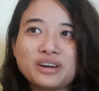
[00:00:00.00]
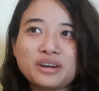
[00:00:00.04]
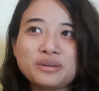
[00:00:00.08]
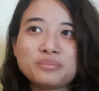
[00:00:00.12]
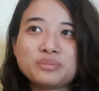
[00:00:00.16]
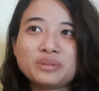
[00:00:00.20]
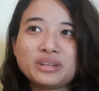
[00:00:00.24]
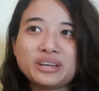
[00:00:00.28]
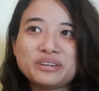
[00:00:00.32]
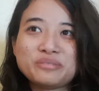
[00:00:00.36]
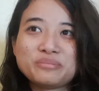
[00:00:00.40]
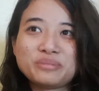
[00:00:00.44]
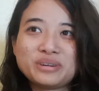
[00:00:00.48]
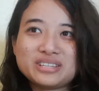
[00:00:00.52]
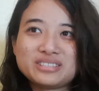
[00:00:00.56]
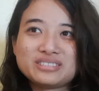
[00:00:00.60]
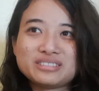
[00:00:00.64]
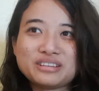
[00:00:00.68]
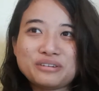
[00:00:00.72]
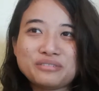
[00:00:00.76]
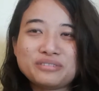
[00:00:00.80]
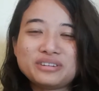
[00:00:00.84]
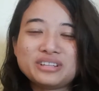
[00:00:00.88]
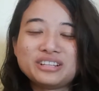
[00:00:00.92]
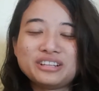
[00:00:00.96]
I blame
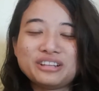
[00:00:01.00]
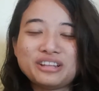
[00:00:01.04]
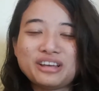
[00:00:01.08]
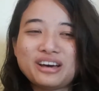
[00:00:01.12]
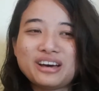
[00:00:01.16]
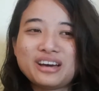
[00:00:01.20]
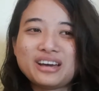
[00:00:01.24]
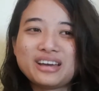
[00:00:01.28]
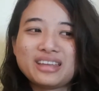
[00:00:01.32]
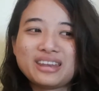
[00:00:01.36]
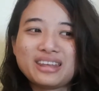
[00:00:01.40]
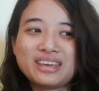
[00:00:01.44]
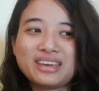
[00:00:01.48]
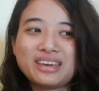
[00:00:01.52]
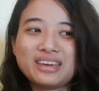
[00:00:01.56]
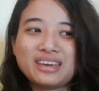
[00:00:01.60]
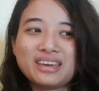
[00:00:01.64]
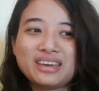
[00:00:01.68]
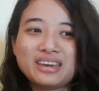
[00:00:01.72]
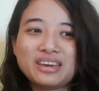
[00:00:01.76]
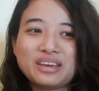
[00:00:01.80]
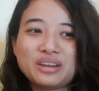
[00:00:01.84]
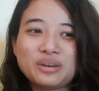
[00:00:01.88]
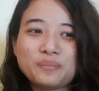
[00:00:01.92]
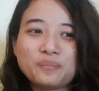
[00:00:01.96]
myself a lot,
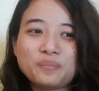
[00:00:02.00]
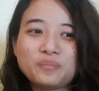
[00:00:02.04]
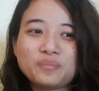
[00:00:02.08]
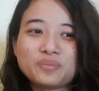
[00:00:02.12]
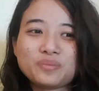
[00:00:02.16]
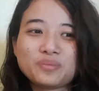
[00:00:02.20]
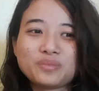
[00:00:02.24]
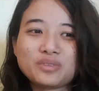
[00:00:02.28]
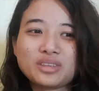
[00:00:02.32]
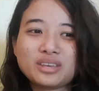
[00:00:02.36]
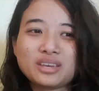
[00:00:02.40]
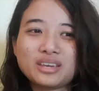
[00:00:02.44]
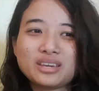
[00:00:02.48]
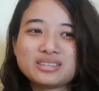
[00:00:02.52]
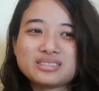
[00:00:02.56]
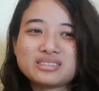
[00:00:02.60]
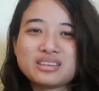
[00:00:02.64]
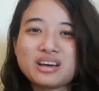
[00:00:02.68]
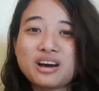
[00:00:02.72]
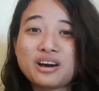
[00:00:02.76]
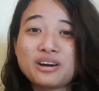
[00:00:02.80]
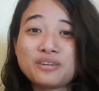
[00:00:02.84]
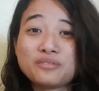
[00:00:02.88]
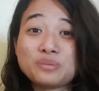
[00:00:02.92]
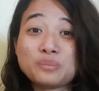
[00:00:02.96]
and it's
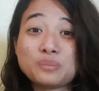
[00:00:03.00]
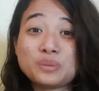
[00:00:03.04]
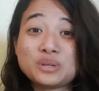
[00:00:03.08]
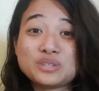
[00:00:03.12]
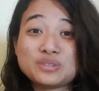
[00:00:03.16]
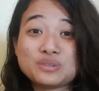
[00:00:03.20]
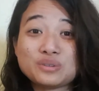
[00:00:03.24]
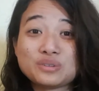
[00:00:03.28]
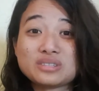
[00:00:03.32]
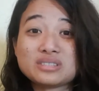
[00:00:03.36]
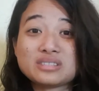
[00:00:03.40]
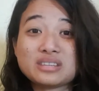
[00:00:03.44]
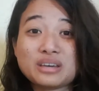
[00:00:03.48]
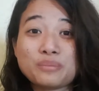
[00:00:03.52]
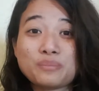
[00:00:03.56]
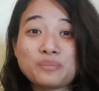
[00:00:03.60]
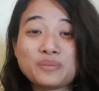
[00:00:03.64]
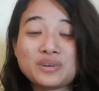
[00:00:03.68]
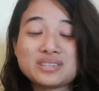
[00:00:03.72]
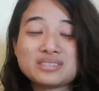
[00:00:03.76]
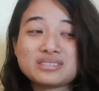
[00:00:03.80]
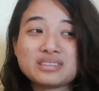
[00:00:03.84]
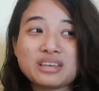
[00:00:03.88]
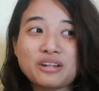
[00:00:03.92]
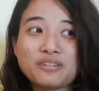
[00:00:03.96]
hard for me to accept
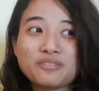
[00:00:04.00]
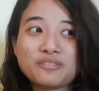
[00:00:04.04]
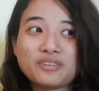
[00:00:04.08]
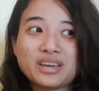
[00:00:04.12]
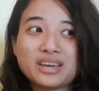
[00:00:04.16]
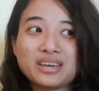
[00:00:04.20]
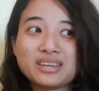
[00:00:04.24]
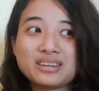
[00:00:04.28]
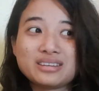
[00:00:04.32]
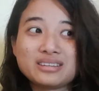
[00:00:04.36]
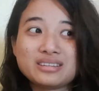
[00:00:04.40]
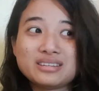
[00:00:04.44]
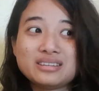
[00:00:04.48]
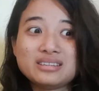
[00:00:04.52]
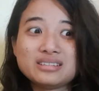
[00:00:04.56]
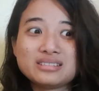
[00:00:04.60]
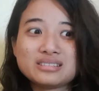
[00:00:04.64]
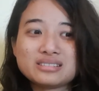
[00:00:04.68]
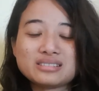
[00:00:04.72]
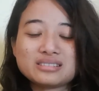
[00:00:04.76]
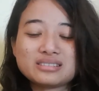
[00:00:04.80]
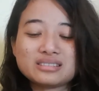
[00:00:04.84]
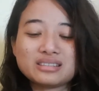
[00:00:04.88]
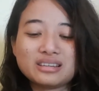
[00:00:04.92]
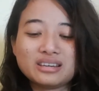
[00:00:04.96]
myself as it
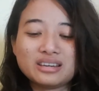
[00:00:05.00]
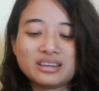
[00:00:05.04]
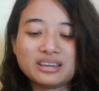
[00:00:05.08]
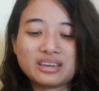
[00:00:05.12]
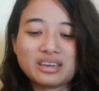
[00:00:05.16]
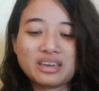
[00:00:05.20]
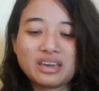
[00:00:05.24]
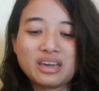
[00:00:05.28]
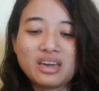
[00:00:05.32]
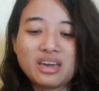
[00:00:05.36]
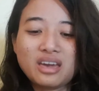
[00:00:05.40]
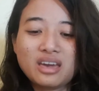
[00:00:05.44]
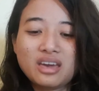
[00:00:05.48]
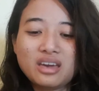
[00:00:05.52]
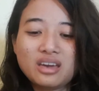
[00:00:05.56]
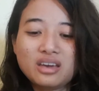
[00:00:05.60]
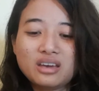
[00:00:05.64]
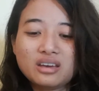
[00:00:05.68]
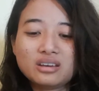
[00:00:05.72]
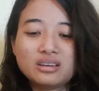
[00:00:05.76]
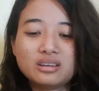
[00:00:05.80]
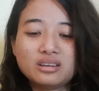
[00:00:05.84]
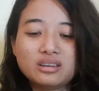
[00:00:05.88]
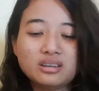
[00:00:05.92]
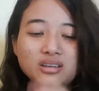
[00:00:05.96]
is. Like
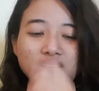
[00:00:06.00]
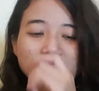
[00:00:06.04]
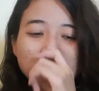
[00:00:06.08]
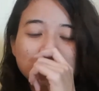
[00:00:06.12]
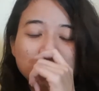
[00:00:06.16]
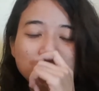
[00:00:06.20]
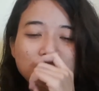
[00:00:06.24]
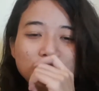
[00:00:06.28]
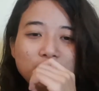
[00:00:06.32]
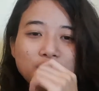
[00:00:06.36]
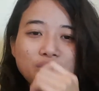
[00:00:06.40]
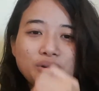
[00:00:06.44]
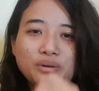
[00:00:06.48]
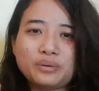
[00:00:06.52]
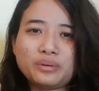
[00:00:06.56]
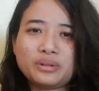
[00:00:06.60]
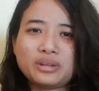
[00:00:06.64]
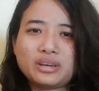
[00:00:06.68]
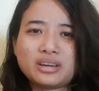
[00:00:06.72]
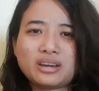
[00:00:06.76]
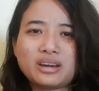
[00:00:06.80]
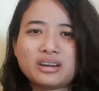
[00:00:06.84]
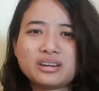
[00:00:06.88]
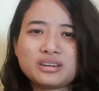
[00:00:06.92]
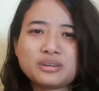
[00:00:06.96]
you know,
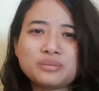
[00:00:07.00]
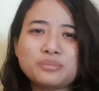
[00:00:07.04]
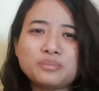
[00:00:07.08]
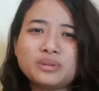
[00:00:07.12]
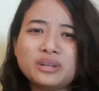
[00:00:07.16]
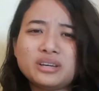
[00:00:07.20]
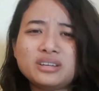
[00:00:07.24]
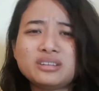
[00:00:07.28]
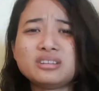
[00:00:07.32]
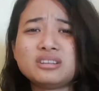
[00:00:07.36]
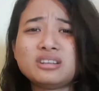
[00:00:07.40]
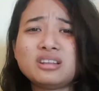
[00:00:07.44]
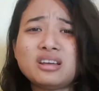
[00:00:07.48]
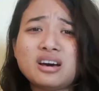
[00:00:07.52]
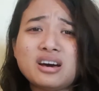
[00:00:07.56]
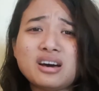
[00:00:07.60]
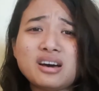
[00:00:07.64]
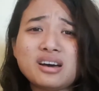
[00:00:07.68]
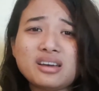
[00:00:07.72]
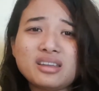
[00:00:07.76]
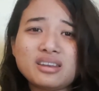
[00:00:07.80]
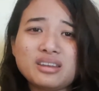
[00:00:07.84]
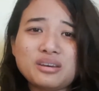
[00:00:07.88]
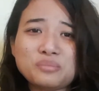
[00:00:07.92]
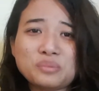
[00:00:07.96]
like I complain a
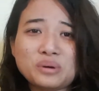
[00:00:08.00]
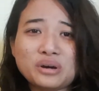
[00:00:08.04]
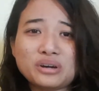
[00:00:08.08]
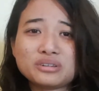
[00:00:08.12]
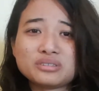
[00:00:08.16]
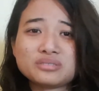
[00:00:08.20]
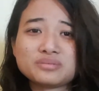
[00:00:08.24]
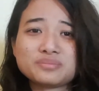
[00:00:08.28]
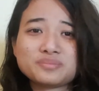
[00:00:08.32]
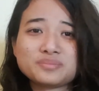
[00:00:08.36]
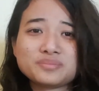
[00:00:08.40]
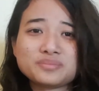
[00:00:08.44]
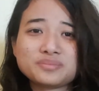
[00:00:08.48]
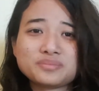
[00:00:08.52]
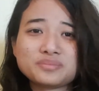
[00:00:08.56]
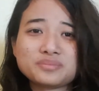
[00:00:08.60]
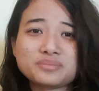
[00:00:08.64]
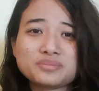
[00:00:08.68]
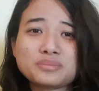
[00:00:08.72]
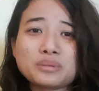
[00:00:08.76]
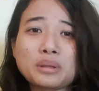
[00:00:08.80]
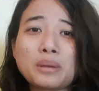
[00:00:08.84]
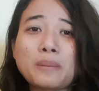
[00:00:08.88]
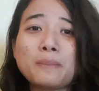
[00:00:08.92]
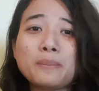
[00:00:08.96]
lot about
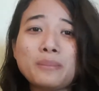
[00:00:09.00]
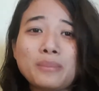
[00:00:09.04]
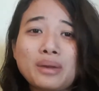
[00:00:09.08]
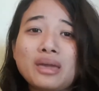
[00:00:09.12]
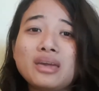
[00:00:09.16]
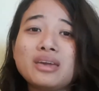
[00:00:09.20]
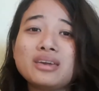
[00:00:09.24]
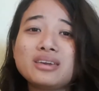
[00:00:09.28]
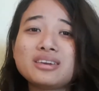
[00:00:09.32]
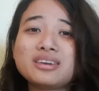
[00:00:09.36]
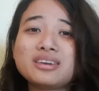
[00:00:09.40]
me.